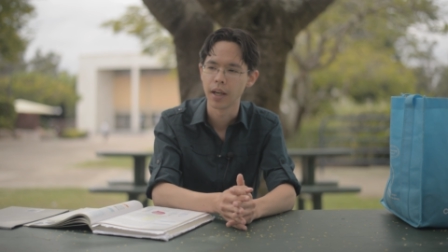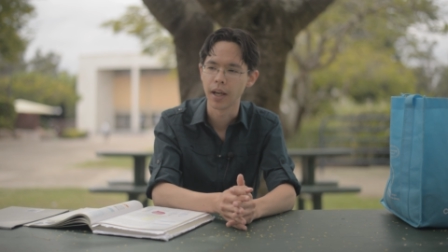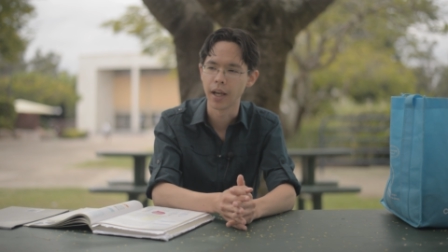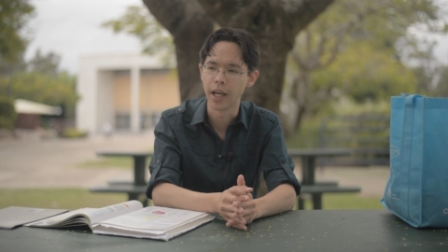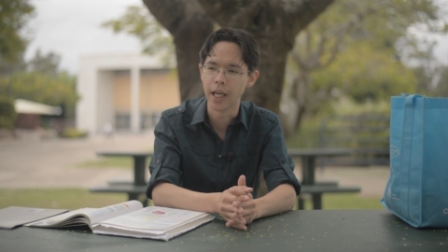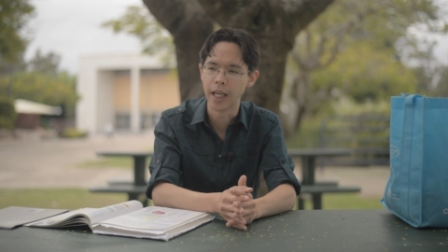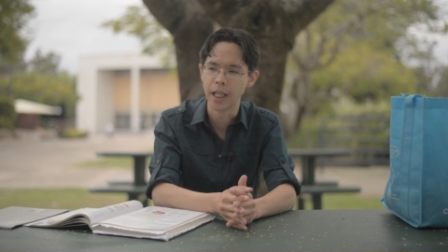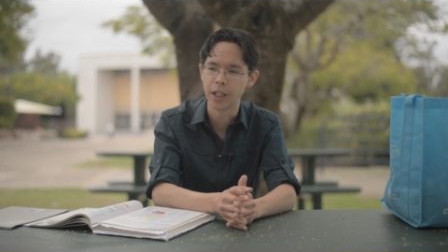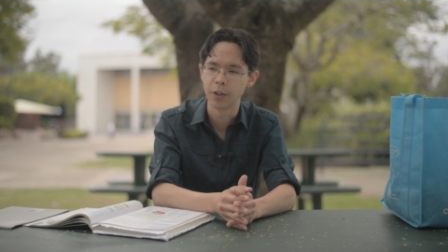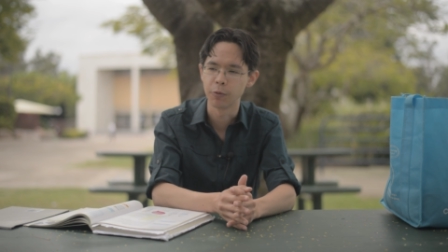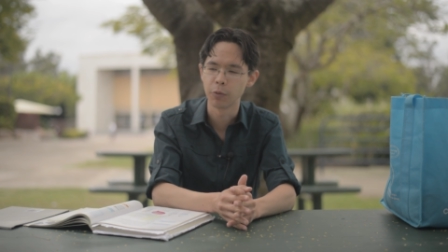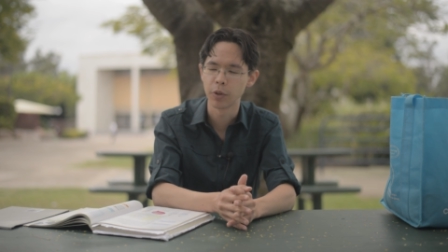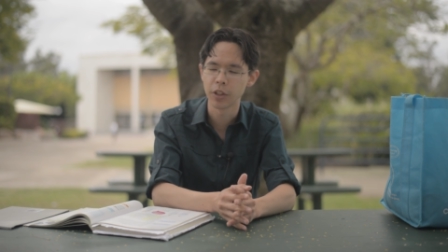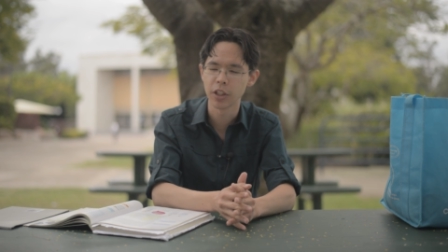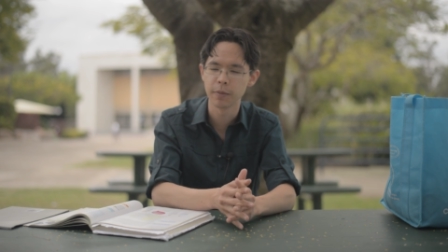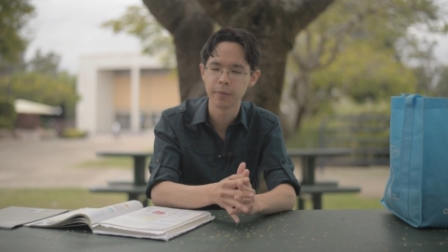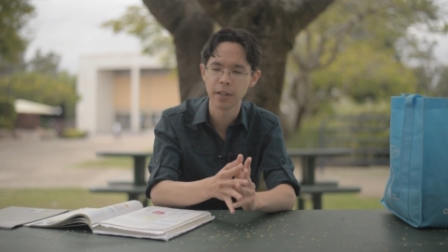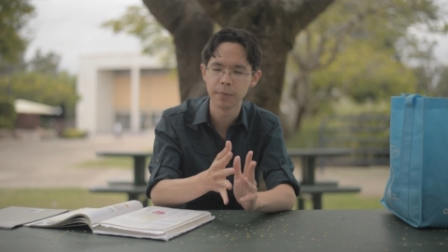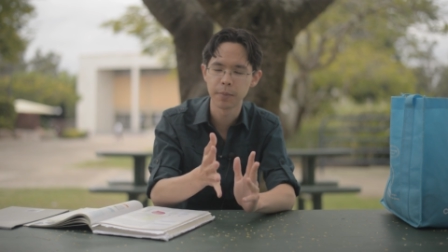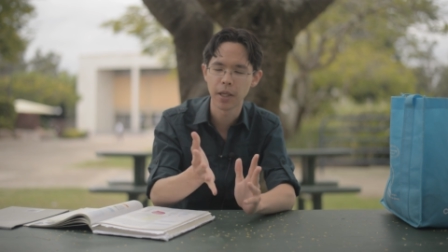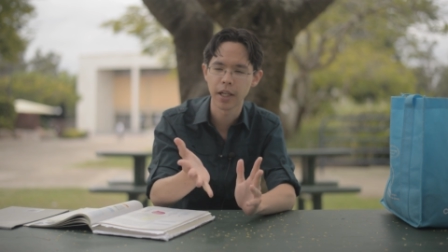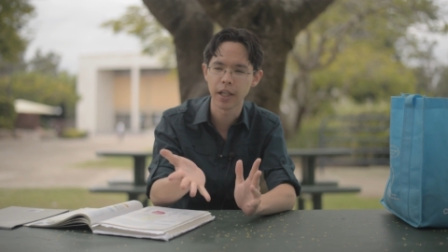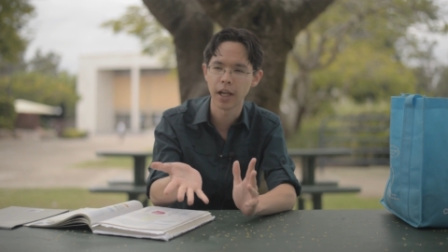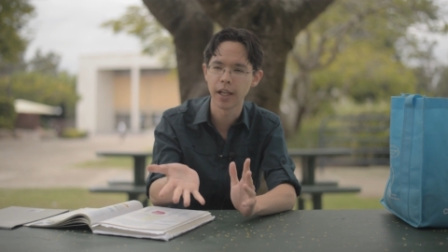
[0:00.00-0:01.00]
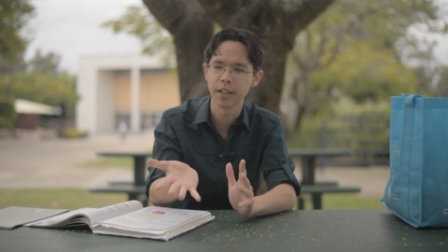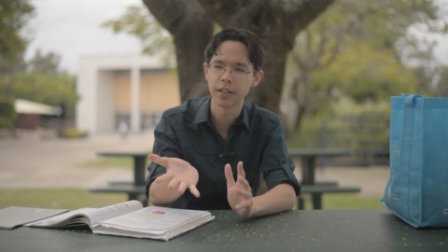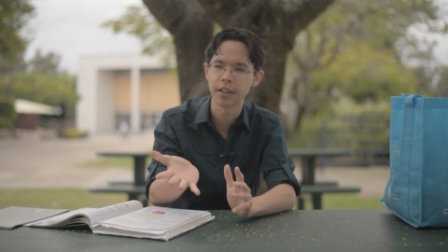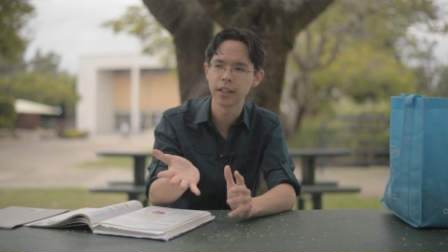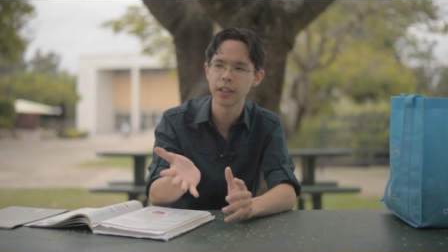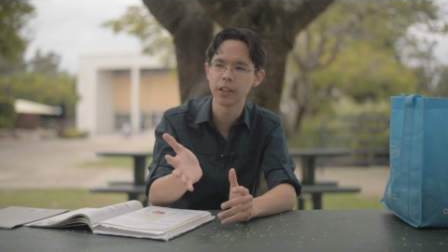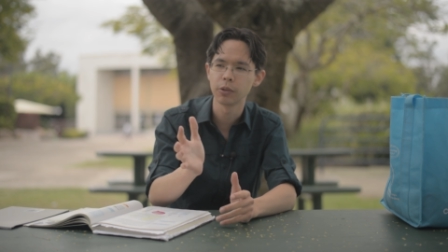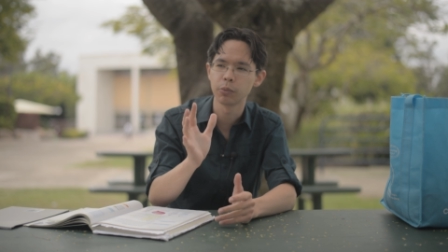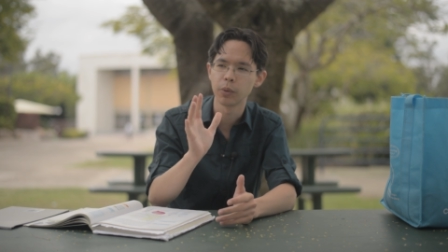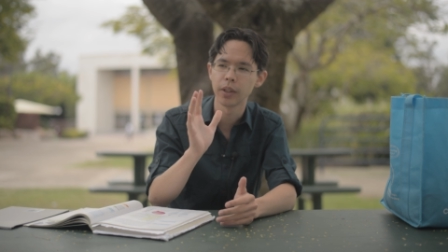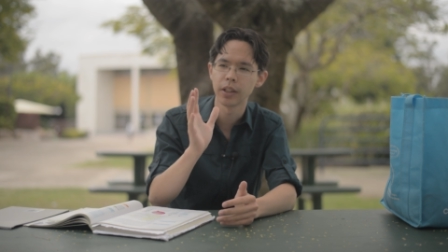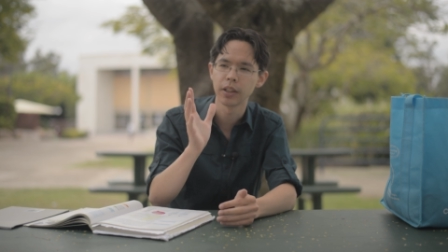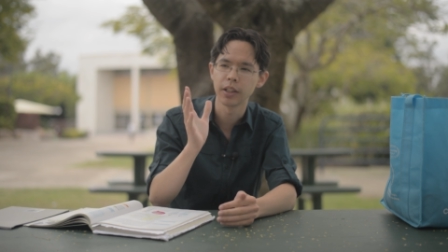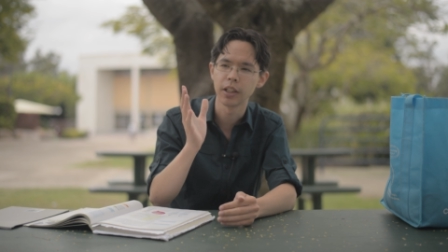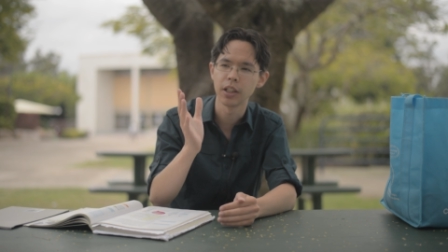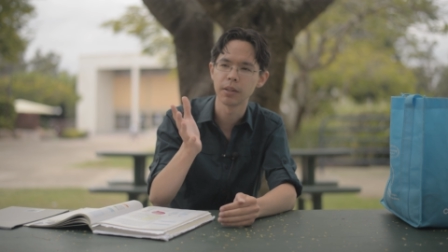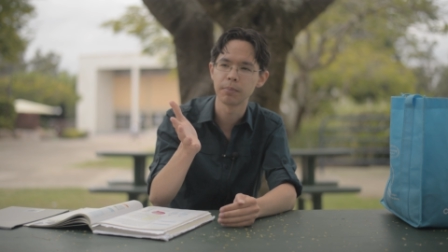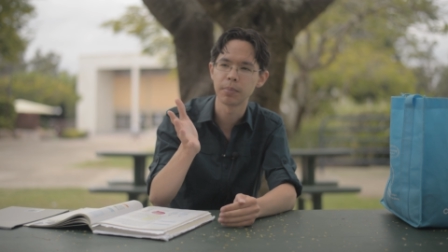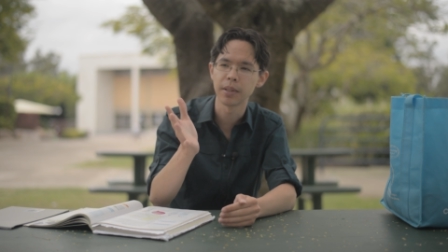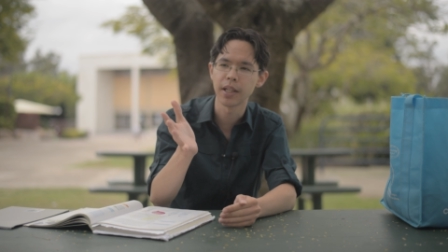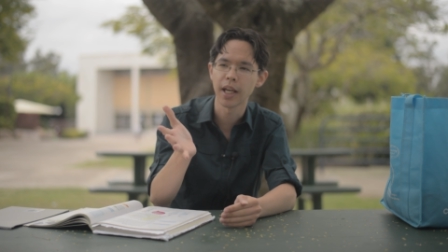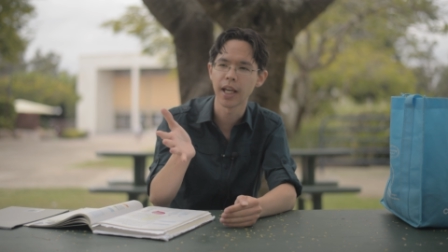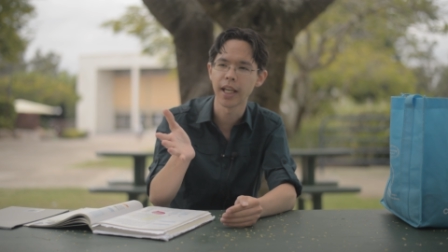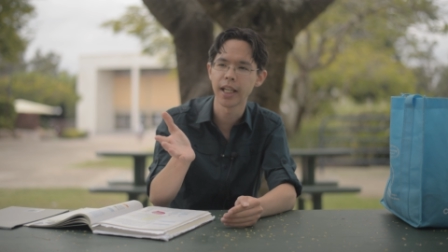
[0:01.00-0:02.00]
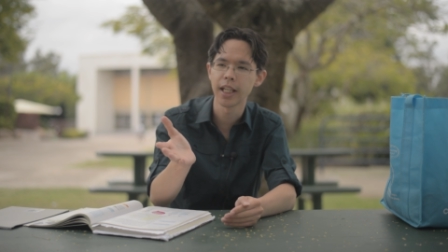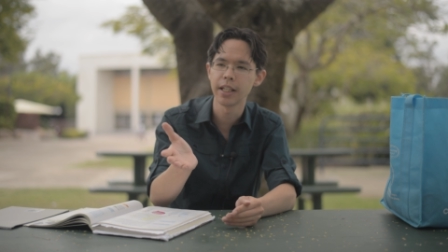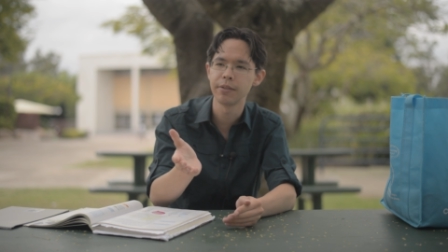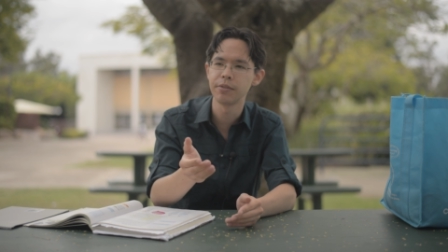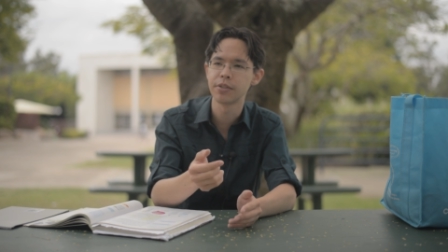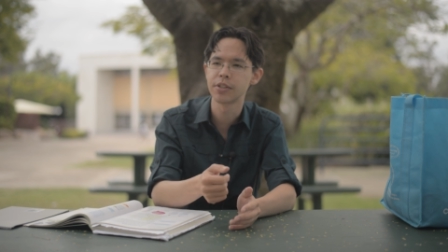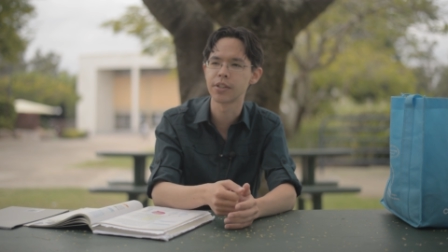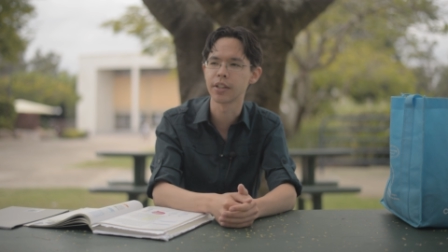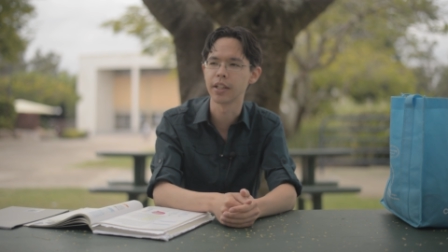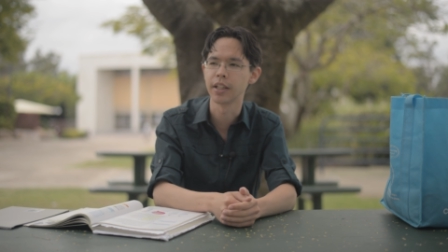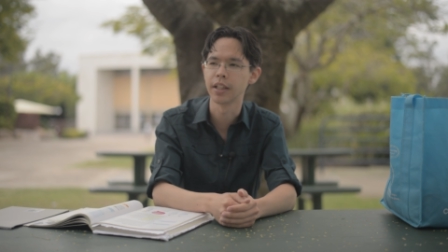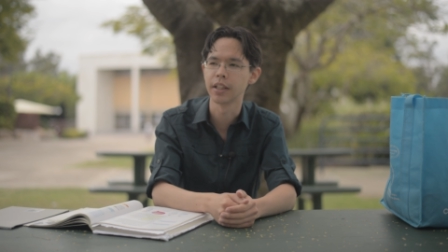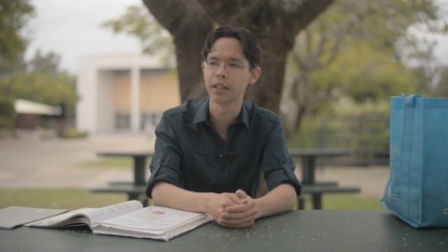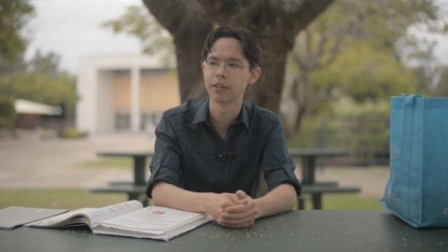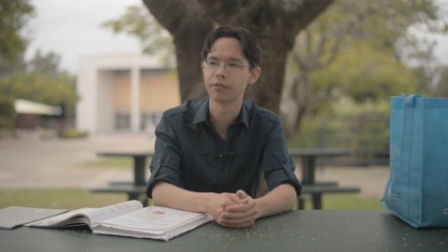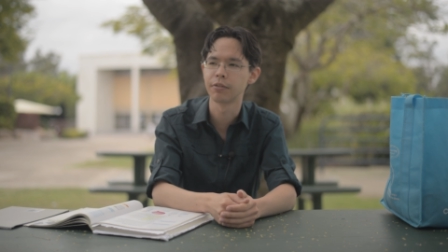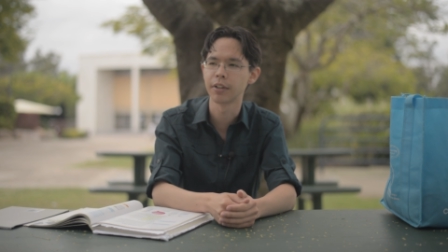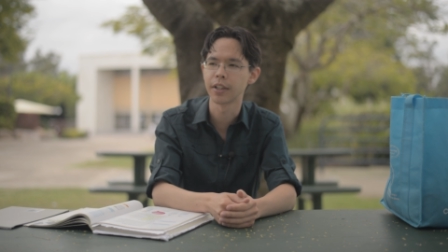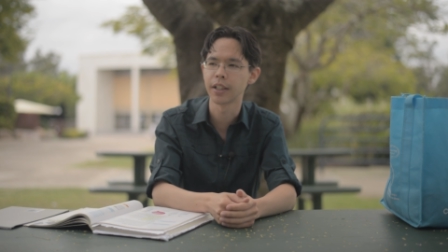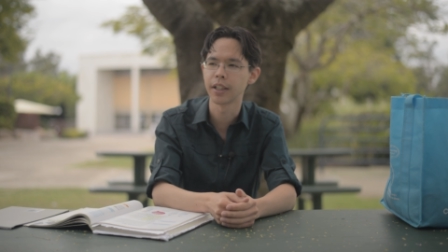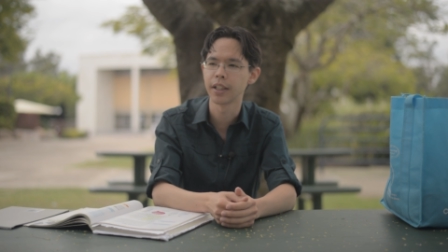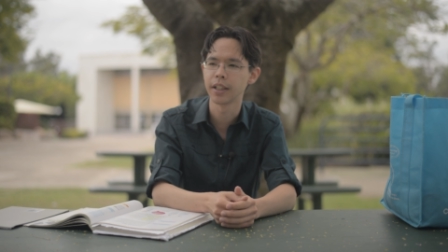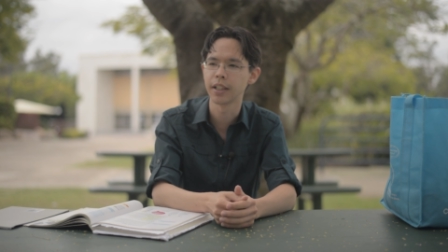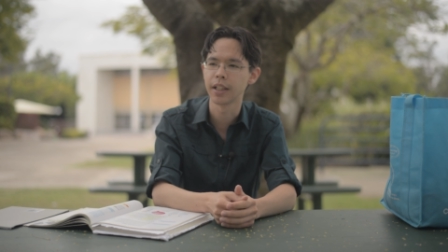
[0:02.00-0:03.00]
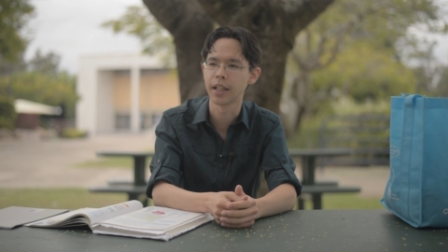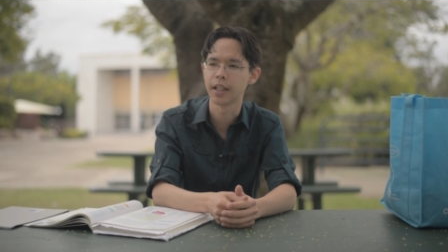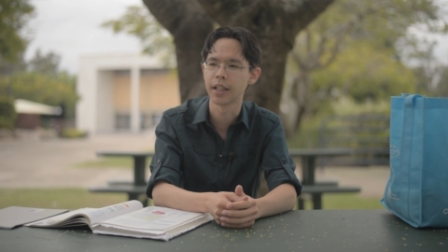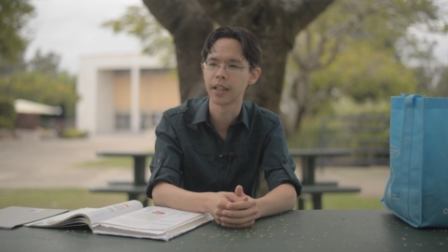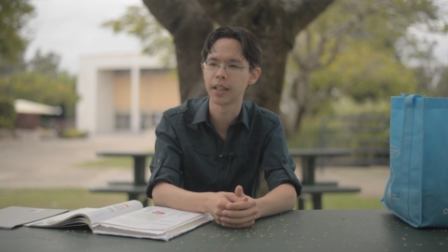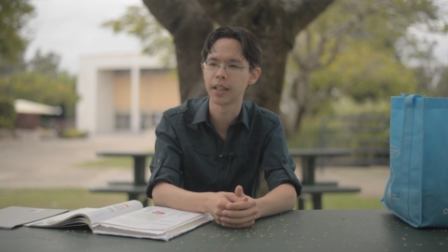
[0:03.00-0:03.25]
And what do you mean by ideal? Well, it behaves in a very